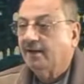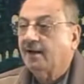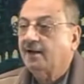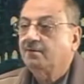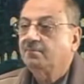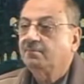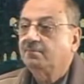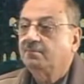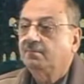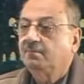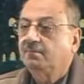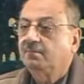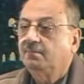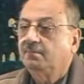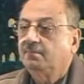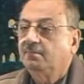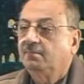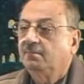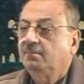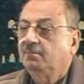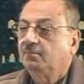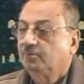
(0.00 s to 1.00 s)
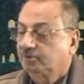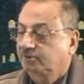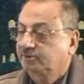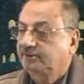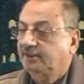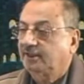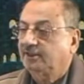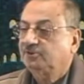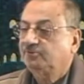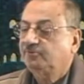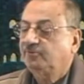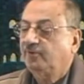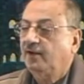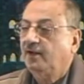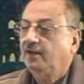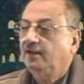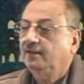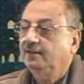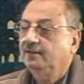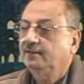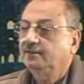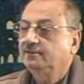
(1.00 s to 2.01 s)
ilal
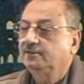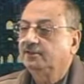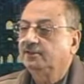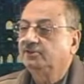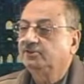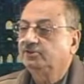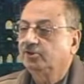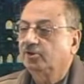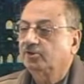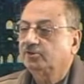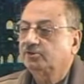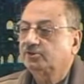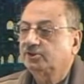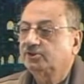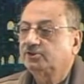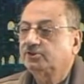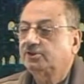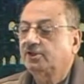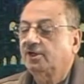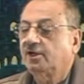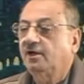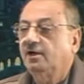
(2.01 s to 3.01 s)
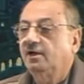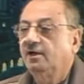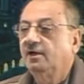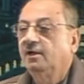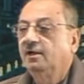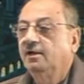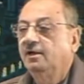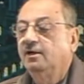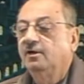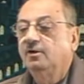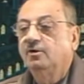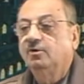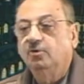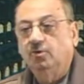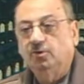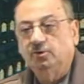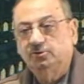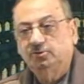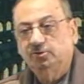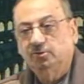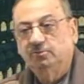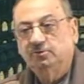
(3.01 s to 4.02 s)
mustashfa. Did your sister
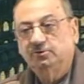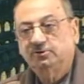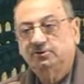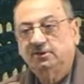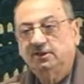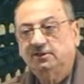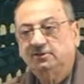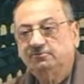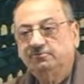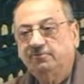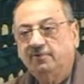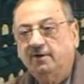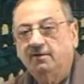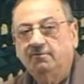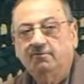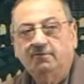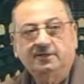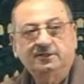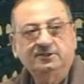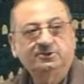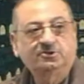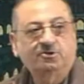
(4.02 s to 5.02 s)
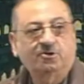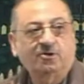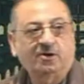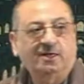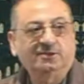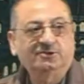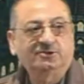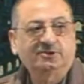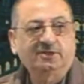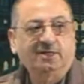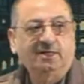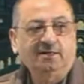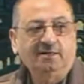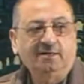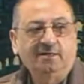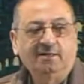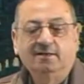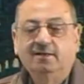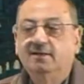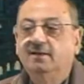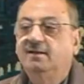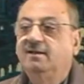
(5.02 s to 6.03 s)
go to mustashfa? What is your
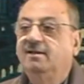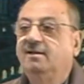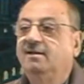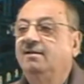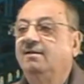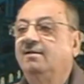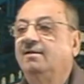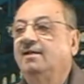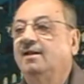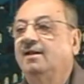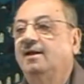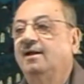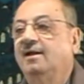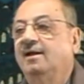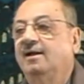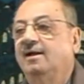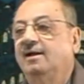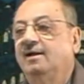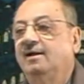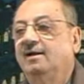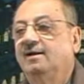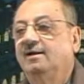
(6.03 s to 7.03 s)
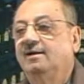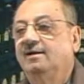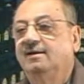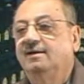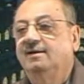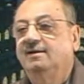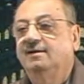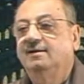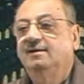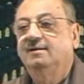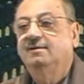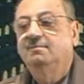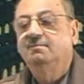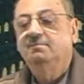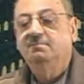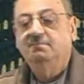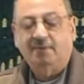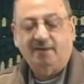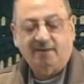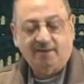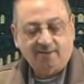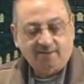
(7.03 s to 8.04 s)
answer? La.
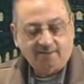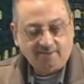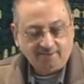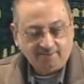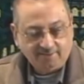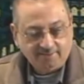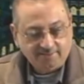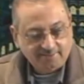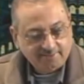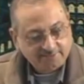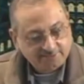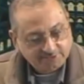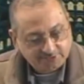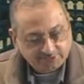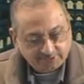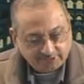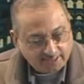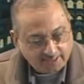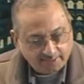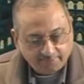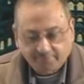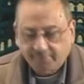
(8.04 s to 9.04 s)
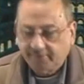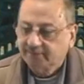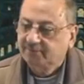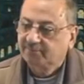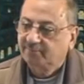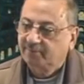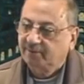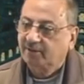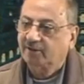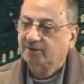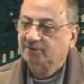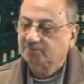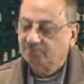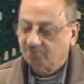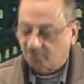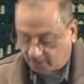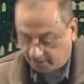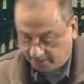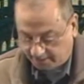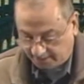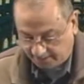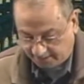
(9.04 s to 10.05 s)
Ma zahabat.
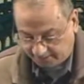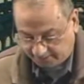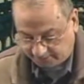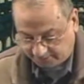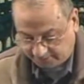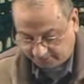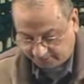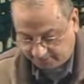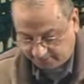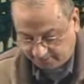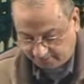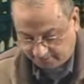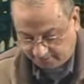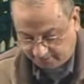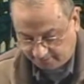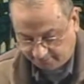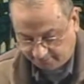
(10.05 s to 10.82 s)
Because muannas.